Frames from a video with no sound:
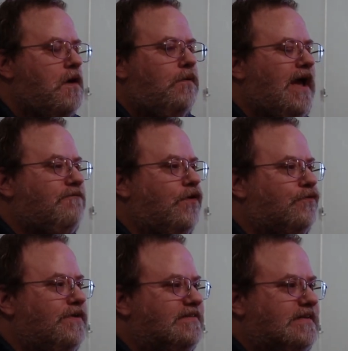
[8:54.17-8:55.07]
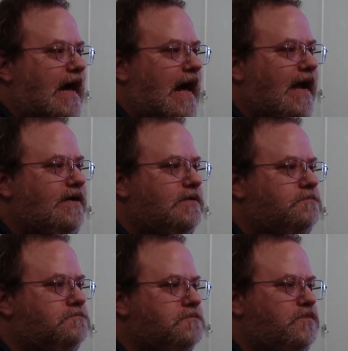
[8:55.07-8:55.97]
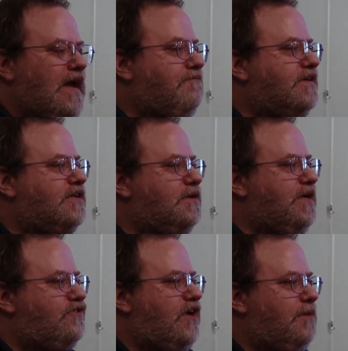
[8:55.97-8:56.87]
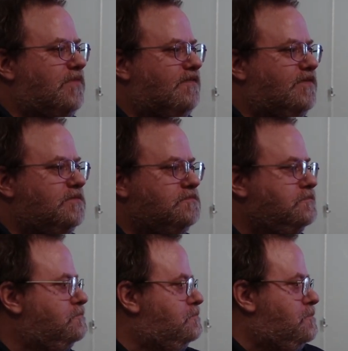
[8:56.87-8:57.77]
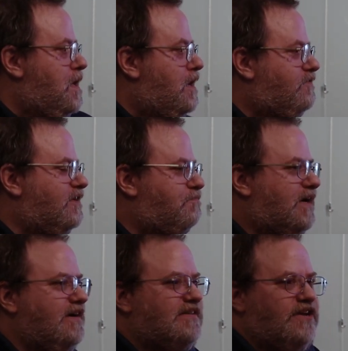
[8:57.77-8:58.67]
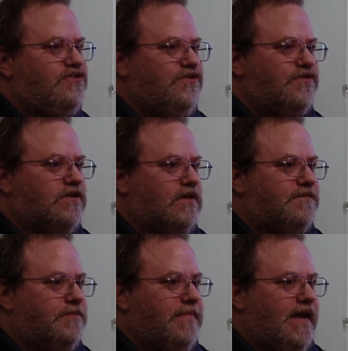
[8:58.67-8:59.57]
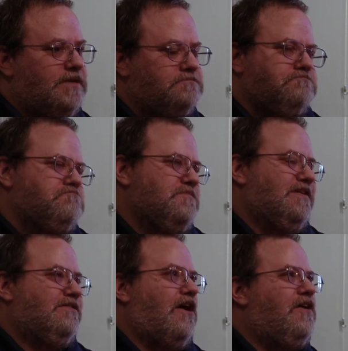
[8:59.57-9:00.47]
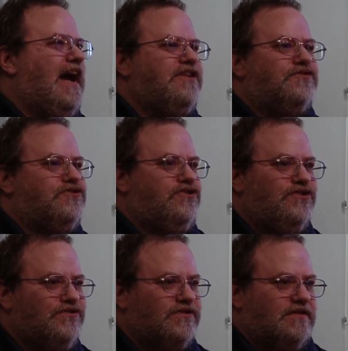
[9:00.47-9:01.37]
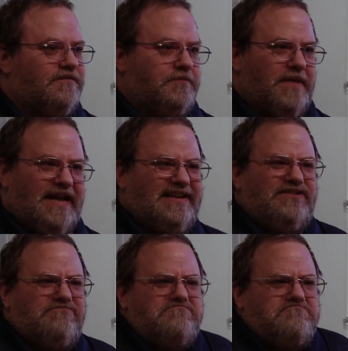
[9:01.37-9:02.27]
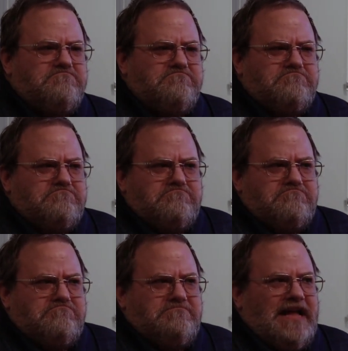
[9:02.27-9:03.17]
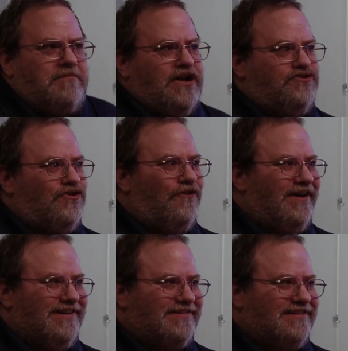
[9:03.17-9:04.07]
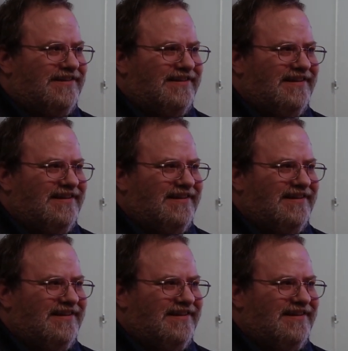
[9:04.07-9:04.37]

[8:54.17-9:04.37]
We have no reason to hide. We have nothing to be ashamed of. Just because I choose to love a man, sorry, I don't choose to love a man. It's not my choice.